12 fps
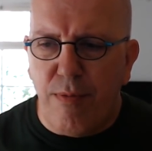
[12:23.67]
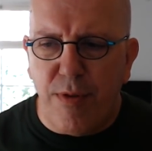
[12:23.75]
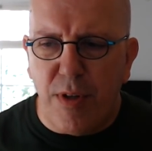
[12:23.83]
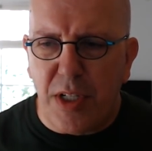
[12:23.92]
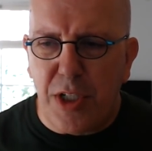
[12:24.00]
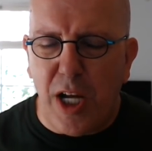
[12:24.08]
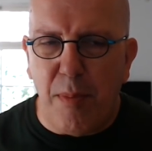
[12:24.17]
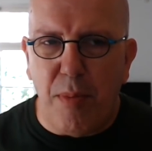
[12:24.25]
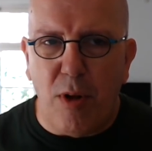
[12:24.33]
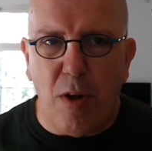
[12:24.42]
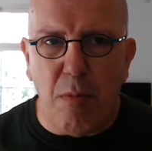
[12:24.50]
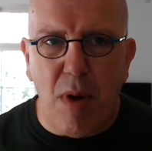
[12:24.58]
For
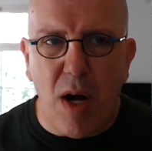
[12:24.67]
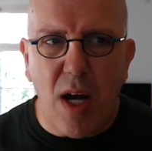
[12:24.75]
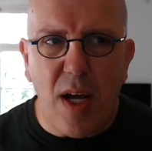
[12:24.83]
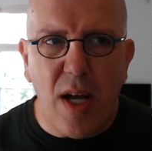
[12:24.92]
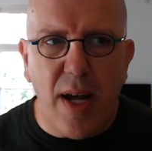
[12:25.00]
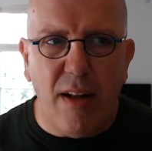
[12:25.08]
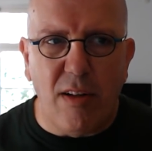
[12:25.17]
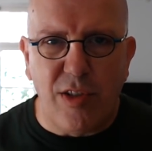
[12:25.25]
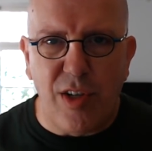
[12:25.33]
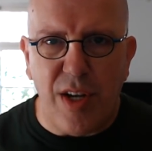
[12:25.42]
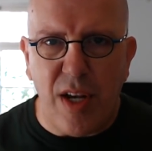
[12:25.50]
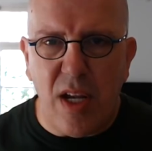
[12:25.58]
example, Maya
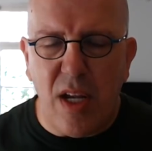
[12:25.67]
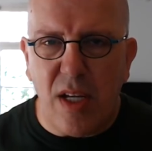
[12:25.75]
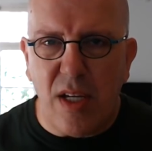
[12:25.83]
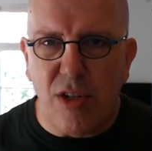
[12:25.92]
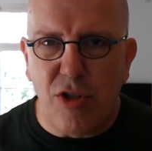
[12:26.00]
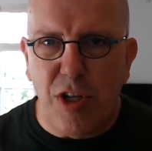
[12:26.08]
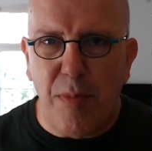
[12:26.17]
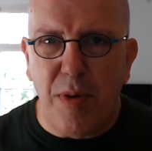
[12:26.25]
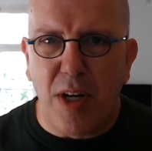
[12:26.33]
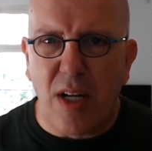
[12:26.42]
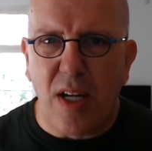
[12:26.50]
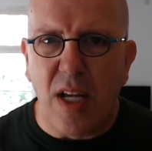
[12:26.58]
LT is
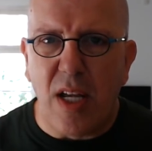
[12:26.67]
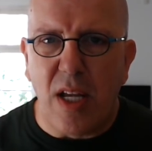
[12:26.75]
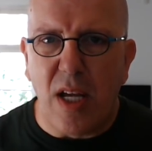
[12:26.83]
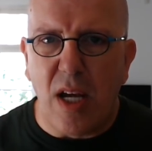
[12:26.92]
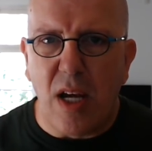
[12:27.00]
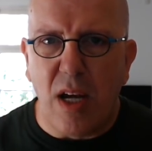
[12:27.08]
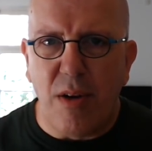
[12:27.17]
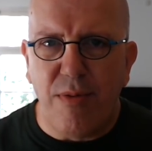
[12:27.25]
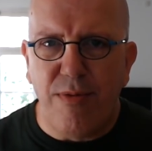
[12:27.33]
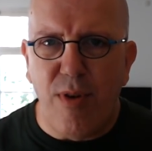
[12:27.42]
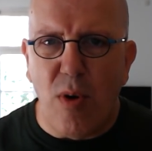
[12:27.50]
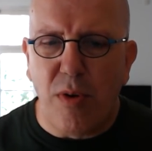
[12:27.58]
typically
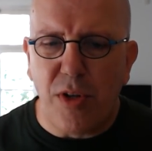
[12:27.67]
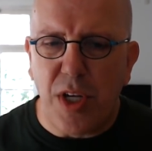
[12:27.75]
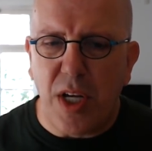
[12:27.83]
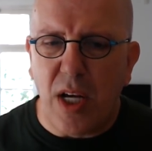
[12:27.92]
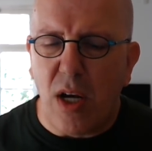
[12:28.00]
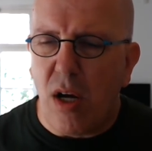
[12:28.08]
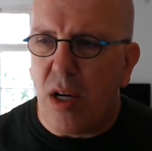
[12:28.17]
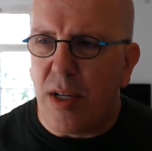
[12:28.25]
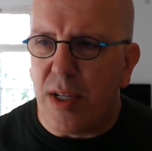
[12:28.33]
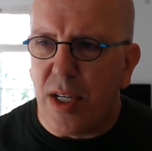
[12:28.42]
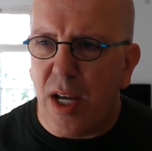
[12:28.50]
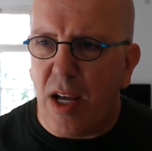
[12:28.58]
focusing
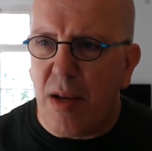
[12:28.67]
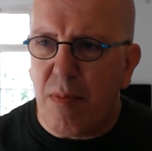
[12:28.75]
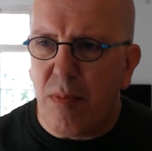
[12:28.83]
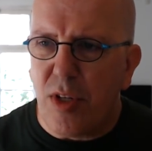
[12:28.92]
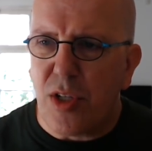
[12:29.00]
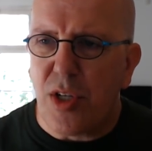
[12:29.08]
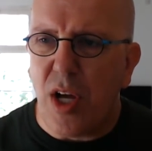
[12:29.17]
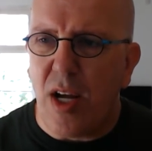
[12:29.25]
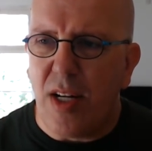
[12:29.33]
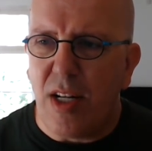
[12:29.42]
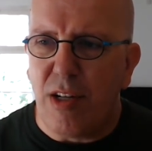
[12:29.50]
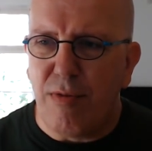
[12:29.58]
on game
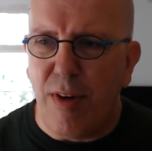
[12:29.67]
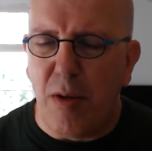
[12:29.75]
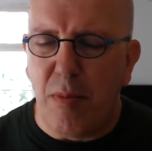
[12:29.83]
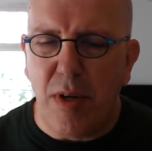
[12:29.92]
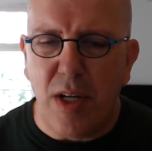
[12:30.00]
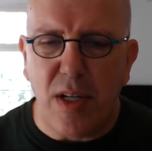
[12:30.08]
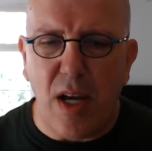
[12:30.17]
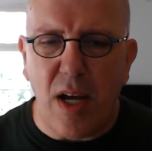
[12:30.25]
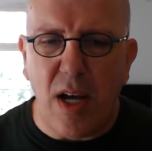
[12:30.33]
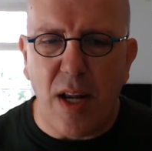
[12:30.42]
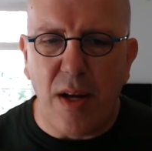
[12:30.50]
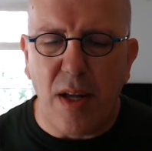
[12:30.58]
design and development,
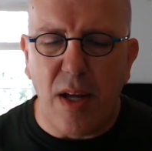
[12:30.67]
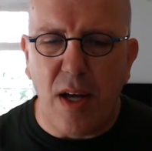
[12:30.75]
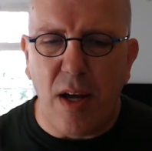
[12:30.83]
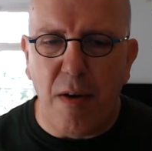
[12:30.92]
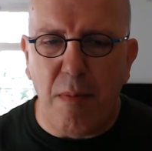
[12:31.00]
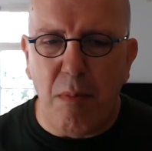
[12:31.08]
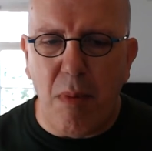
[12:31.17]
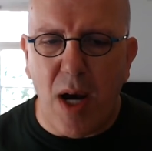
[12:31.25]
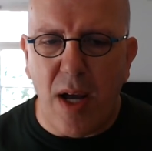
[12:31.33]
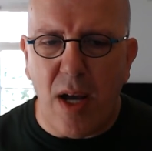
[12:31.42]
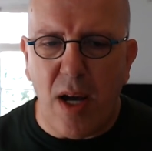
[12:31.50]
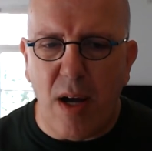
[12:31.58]
and
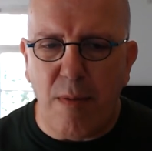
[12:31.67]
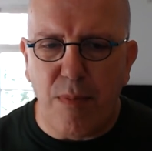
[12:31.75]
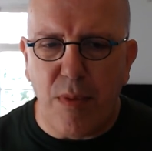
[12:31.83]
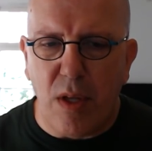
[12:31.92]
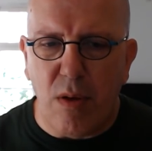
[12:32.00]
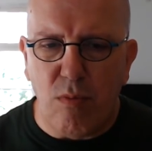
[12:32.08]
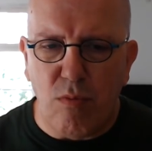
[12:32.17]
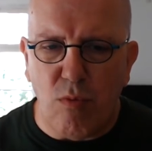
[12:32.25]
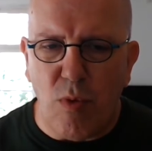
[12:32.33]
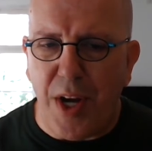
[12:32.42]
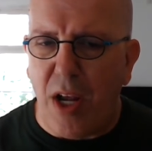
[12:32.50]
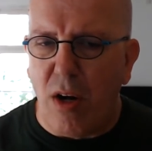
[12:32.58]
Maya
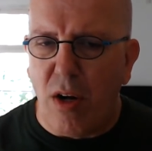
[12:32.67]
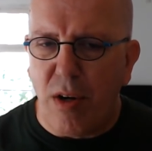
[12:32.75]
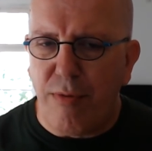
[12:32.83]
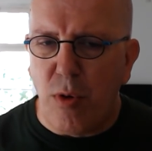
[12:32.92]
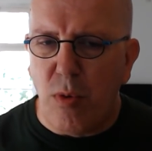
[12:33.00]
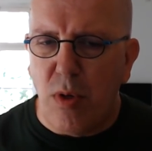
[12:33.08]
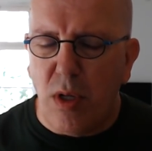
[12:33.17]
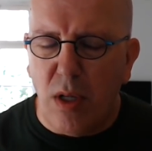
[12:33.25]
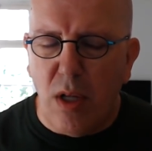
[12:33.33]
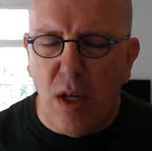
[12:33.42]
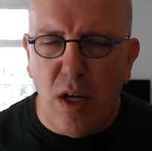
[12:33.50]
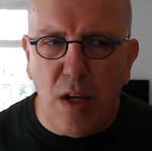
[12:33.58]
regular, if you
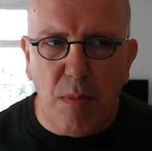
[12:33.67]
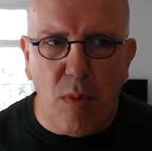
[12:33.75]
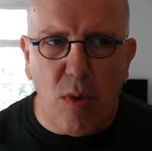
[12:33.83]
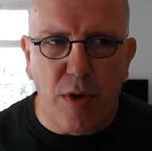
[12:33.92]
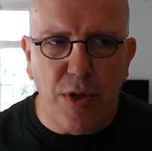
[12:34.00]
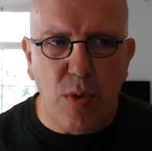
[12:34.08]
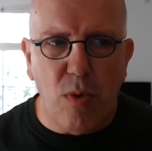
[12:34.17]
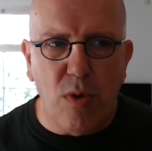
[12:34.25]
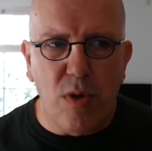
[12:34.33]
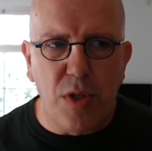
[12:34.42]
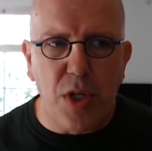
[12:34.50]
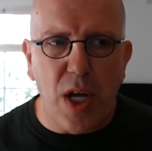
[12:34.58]
will, more
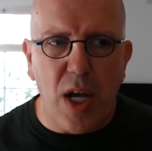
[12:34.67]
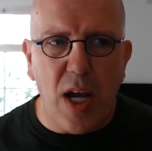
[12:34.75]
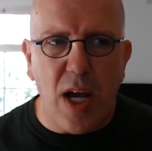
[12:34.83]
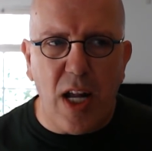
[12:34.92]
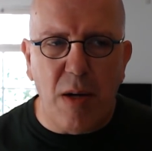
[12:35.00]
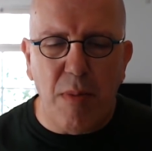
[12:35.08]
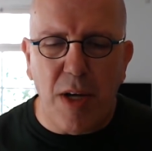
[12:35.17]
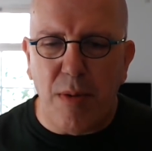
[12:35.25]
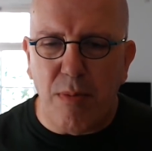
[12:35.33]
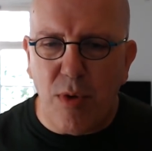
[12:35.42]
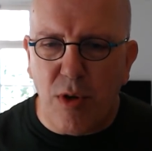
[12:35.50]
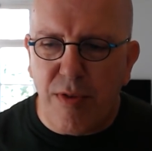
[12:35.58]
towards
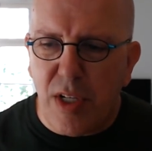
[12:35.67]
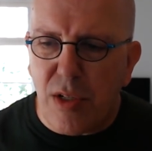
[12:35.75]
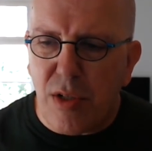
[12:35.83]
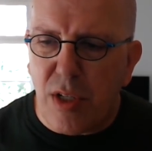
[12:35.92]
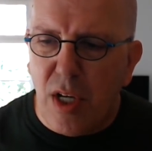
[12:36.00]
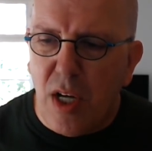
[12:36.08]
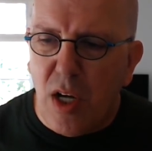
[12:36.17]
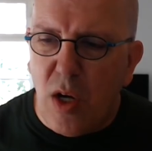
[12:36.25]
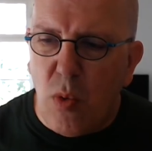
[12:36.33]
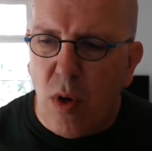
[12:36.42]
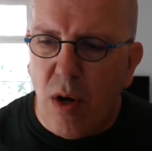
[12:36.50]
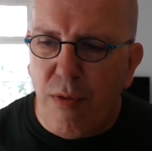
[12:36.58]
animated movies,
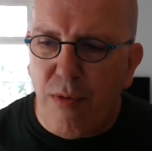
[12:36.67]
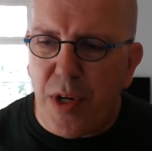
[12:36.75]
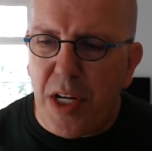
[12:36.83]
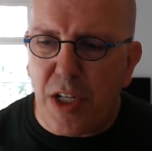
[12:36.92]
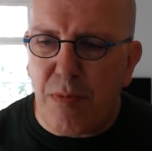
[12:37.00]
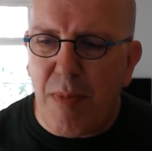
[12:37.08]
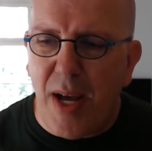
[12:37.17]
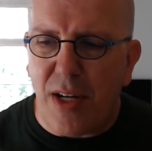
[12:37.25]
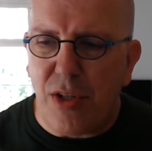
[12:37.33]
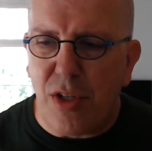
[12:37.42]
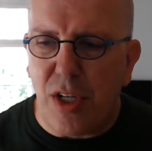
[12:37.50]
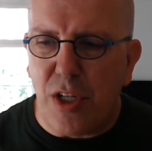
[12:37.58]
where 3ds
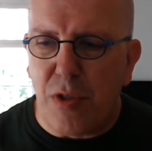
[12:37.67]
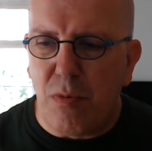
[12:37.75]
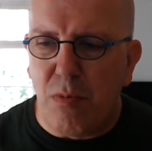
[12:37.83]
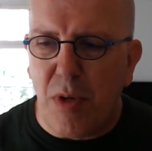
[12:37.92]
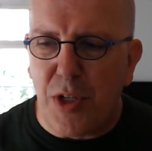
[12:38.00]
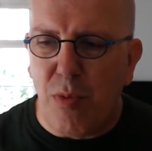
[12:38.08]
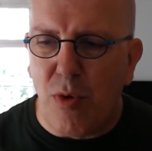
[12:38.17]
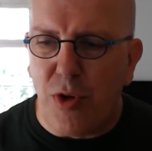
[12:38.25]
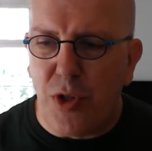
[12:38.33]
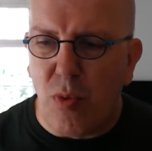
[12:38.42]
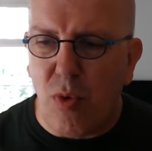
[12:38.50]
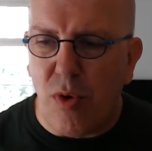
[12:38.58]
Max is much more
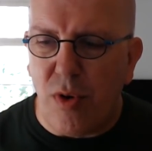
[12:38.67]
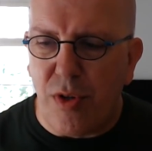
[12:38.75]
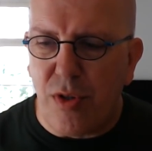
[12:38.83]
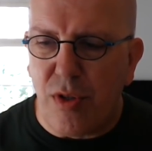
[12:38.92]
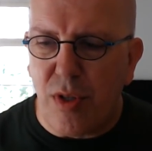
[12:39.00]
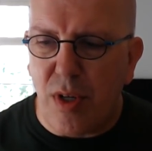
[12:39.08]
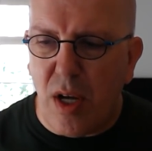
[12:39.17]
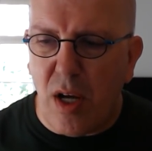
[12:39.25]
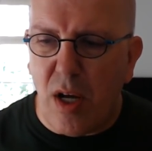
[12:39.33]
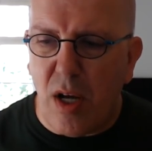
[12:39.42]
towards